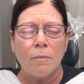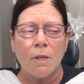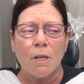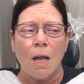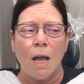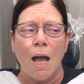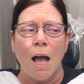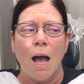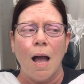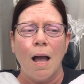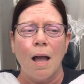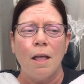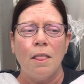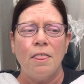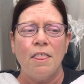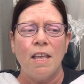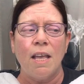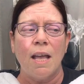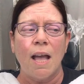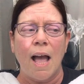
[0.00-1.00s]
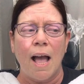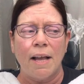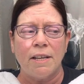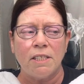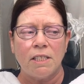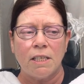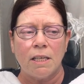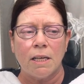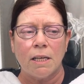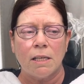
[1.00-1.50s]
The
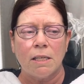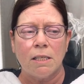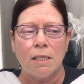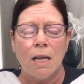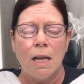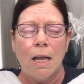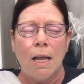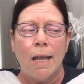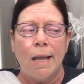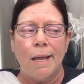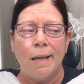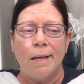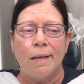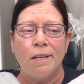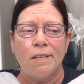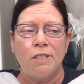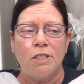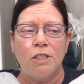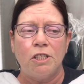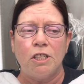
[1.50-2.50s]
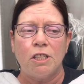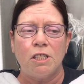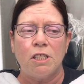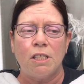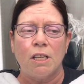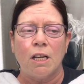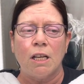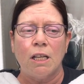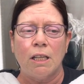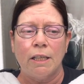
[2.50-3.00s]
Essex is
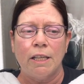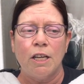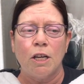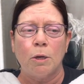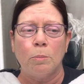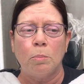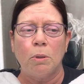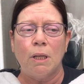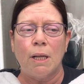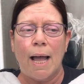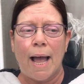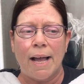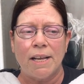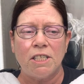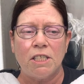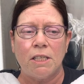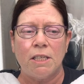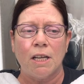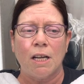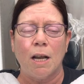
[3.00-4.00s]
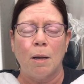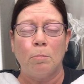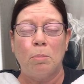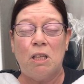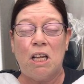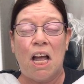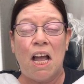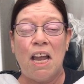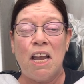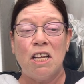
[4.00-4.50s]
just a clear plastic
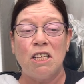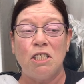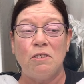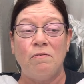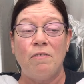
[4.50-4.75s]
appliance,